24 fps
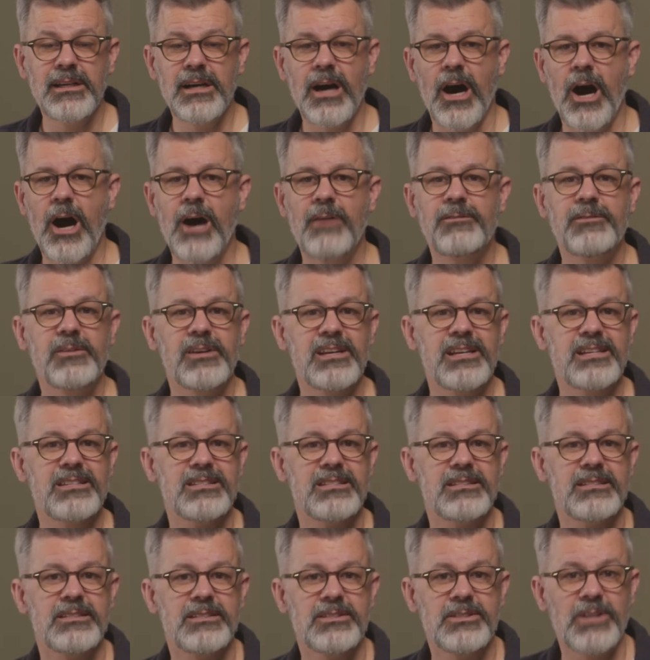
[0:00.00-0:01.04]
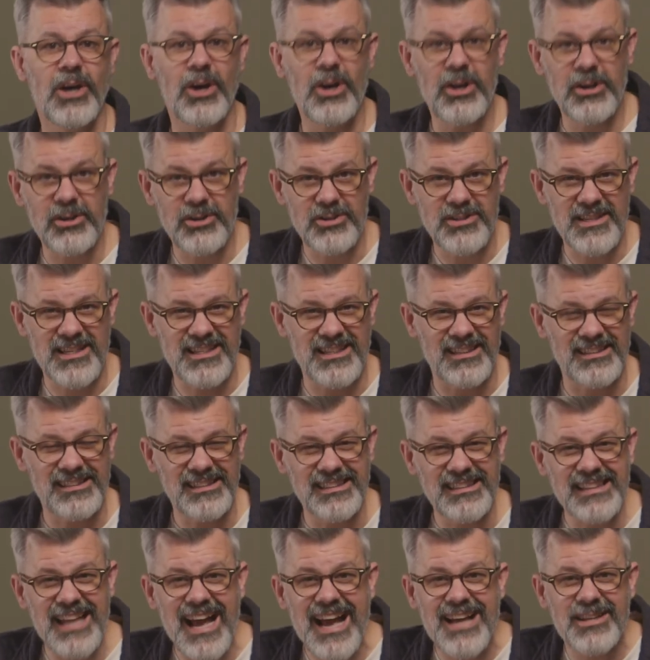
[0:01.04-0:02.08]
offering his daughters as a
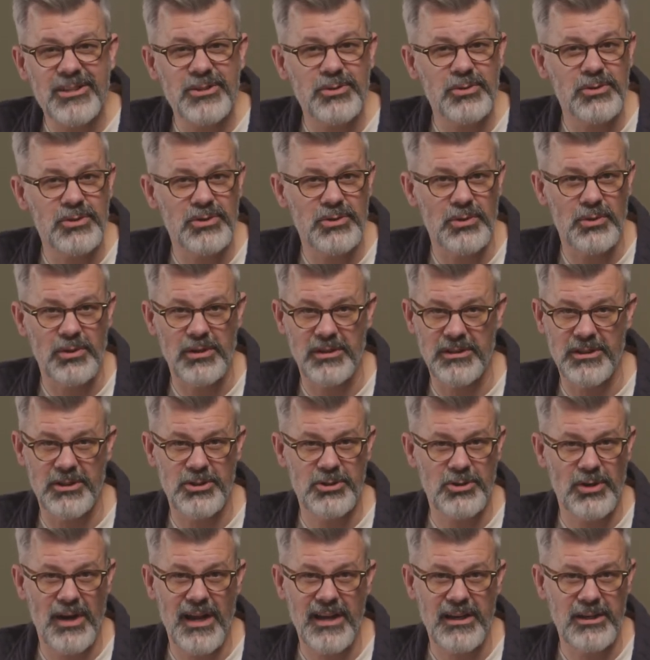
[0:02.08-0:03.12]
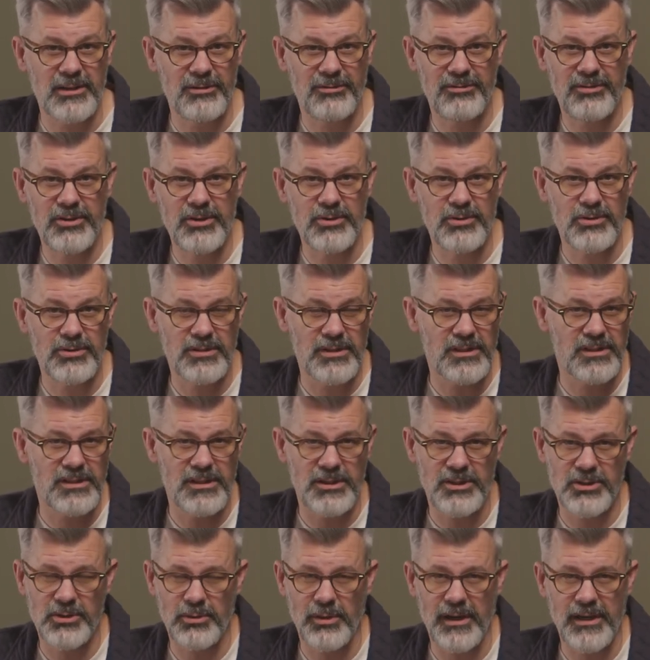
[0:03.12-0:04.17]
last resort to try to defuse the
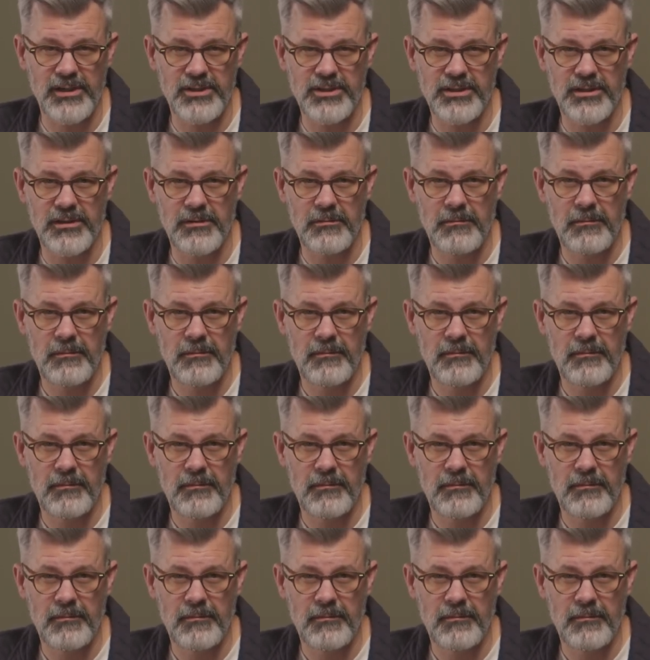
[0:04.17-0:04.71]
situation.